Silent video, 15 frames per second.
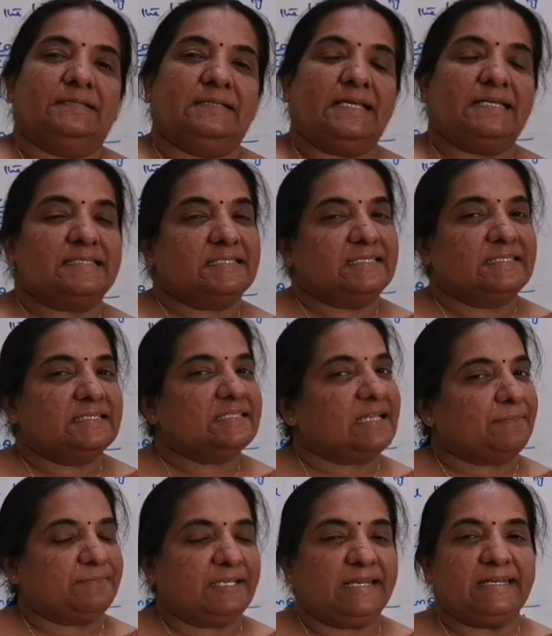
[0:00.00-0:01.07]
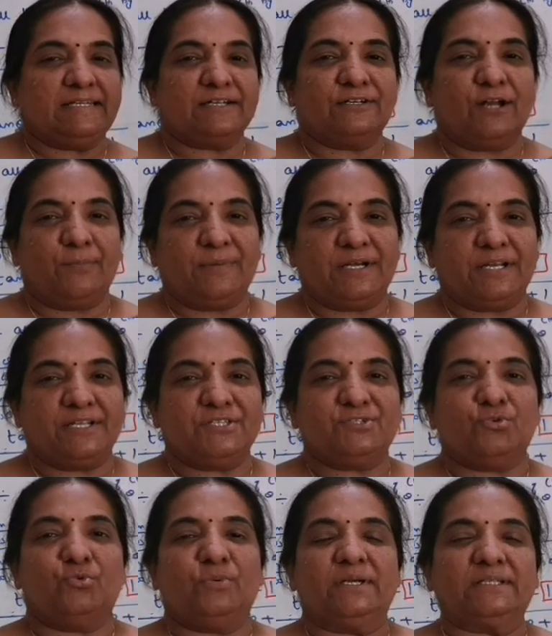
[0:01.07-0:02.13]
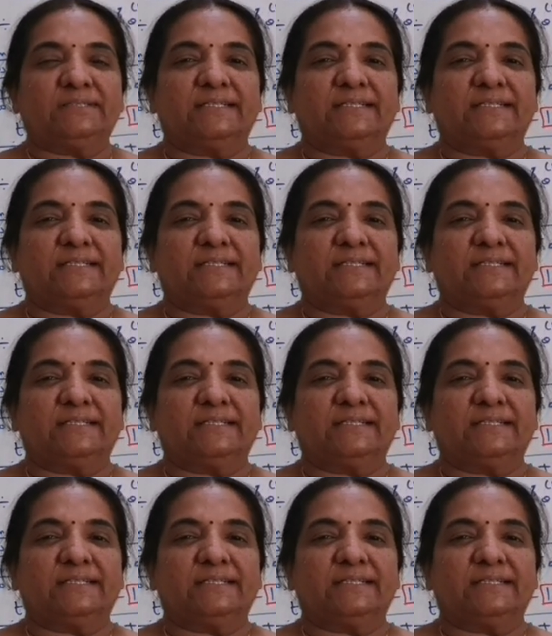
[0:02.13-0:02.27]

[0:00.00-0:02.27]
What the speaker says: Thus, chapter 8 trigonometry is over.